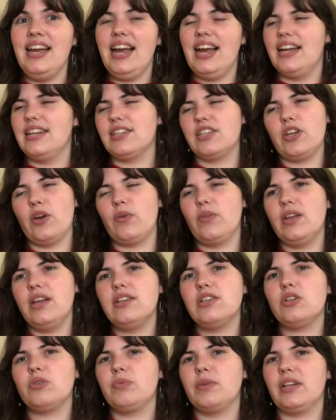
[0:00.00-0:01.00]
And so
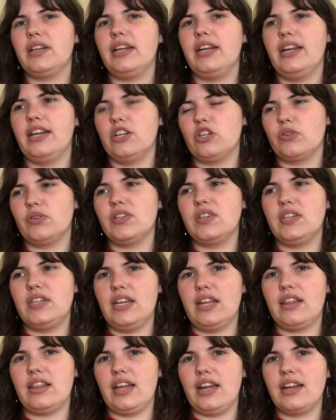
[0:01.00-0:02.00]
these are really
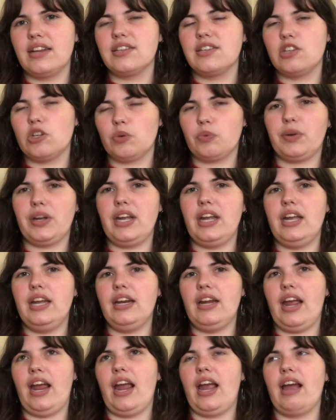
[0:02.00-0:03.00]
interesting things to read,
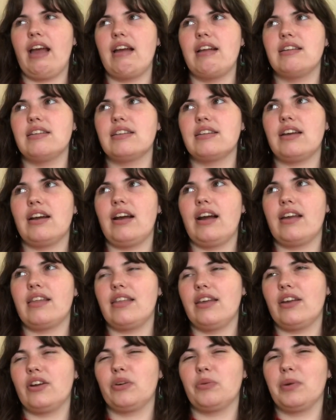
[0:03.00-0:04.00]
and I
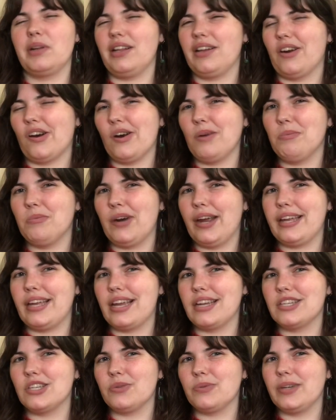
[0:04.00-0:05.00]
think are really
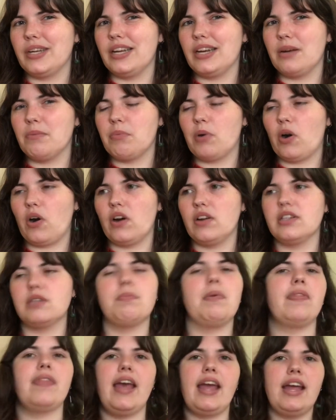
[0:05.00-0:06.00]
heartbreaking to read in parts,
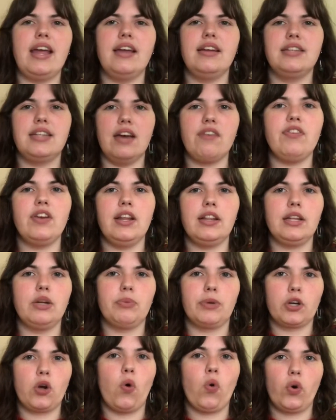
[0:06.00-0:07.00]
but they definitely
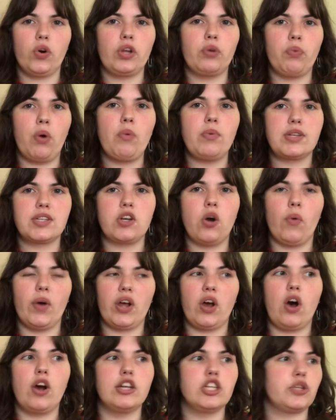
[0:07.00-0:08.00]
recorded what was
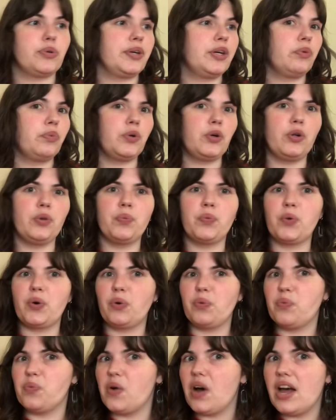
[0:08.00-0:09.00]
going on during World
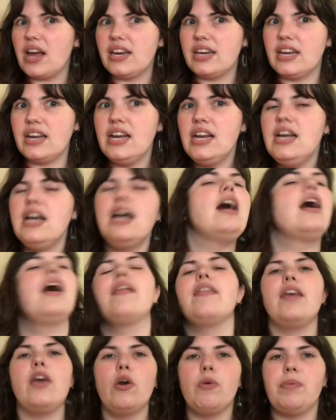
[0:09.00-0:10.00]
War I,
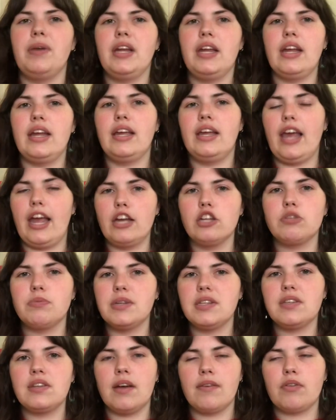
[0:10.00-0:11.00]
the opening
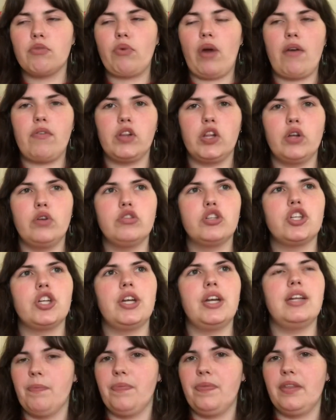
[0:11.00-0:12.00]
engagements of the
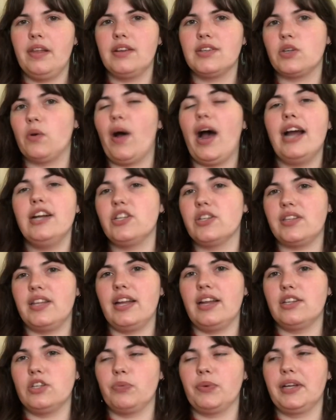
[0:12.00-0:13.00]
revolution. So I just think
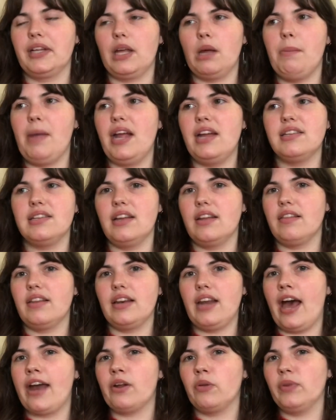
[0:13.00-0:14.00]
it's really amazing that
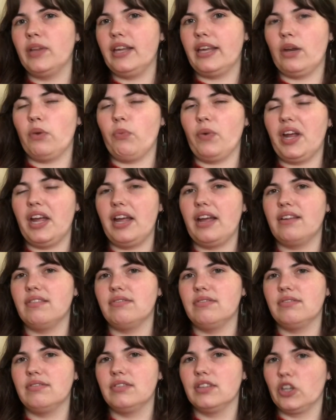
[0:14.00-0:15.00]
not only can we
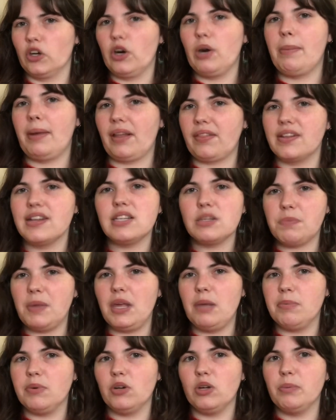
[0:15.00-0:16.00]
learn about these
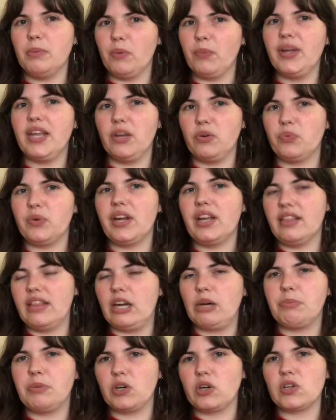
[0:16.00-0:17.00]
people, but we can read
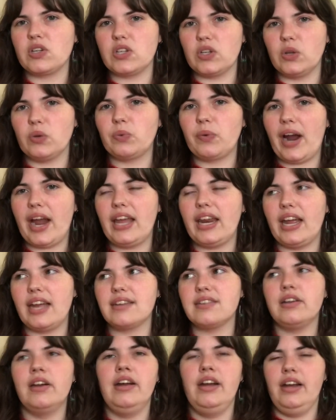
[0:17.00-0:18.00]
their personal
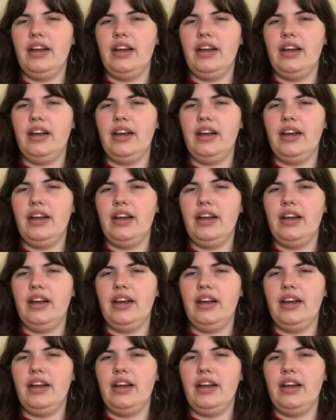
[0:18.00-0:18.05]
writings.